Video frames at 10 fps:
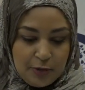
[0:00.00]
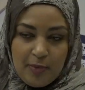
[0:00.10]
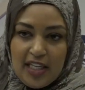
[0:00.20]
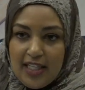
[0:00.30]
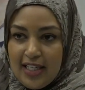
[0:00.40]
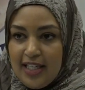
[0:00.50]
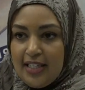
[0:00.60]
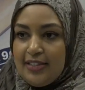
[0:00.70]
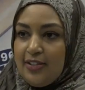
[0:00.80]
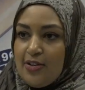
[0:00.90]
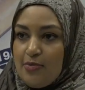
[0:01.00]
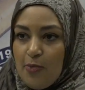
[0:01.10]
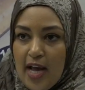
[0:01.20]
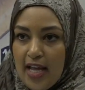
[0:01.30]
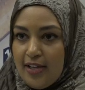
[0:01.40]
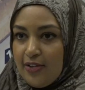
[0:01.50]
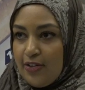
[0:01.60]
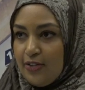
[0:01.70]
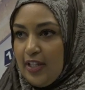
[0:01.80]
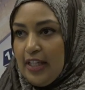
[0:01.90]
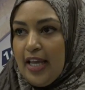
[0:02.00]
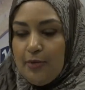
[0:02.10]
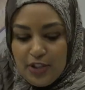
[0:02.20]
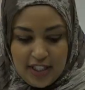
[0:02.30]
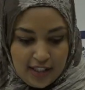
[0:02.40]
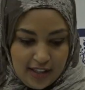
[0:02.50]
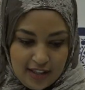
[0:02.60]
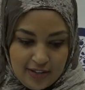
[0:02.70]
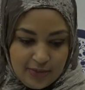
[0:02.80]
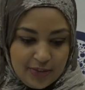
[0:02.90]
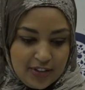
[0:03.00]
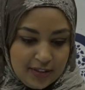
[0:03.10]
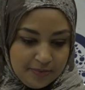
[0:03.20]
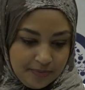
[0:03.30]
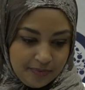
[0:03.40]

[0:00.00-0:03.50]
speak in a certain way or the language that they use.